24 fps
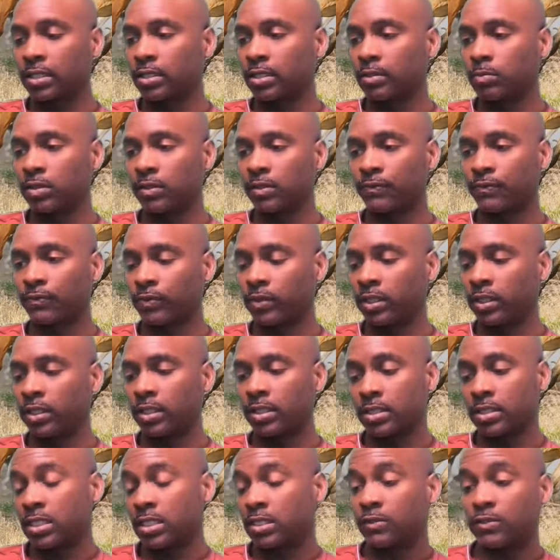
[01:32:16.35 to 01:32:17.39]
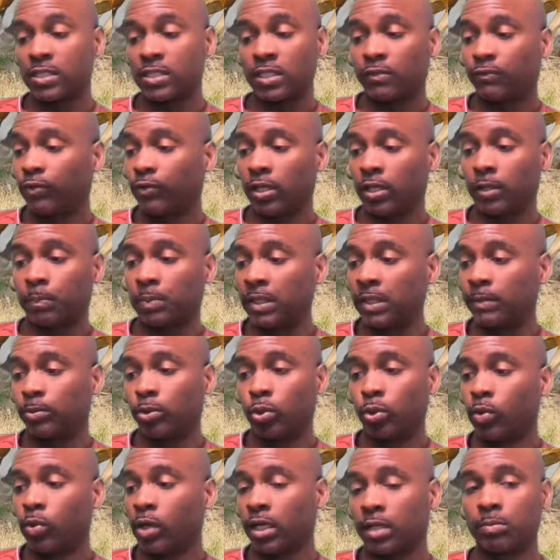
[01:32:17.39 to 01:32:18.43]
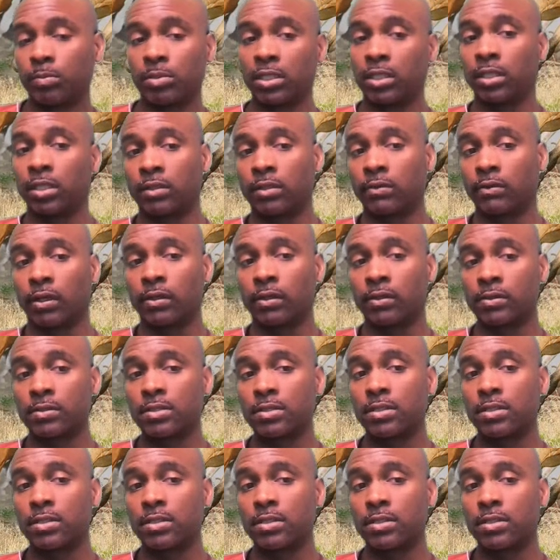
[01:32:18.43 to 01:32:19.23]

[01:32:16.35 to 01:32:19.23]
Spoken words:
can be free because it's just full of people who want to be heroes.